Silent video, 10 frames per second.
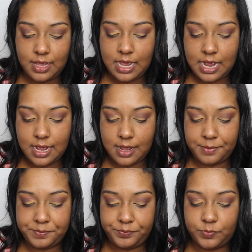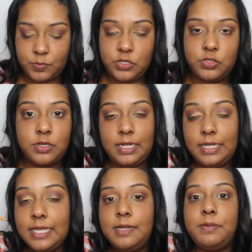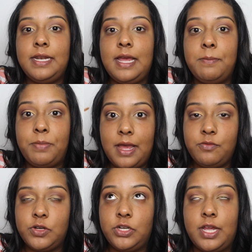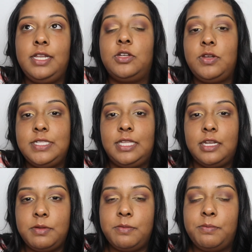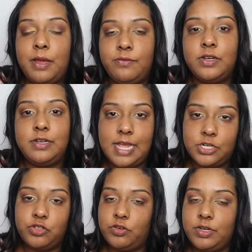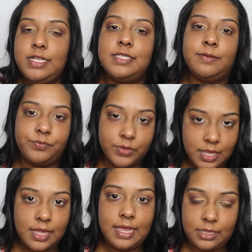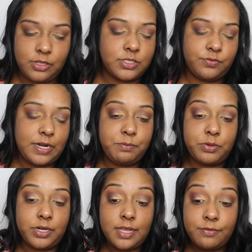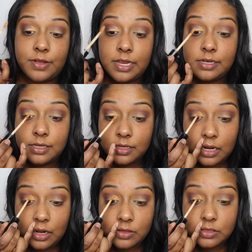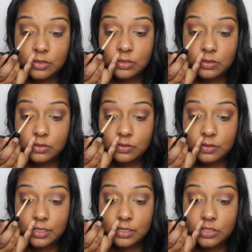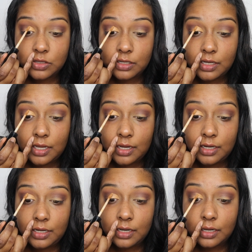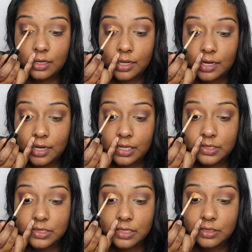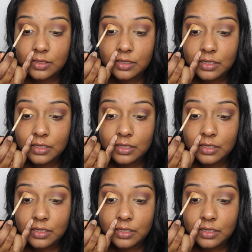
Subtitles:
when you do it a little bit above, when you're cutting the crease a little bit above your natural crease, it looks very pretty, I find. And also, don't do it in a straight line like I used to do.